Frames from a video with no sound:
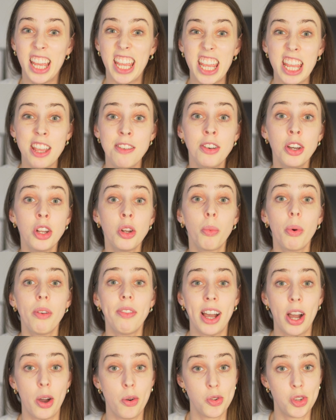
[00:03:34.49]
even
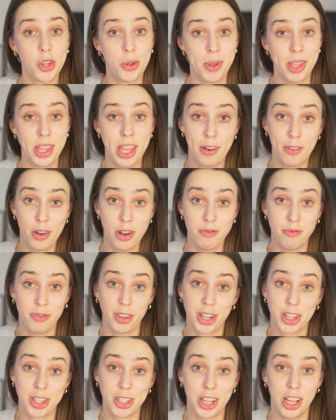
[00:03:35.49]
without doing their own
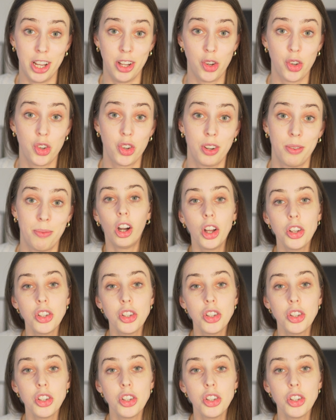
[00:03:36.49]
research.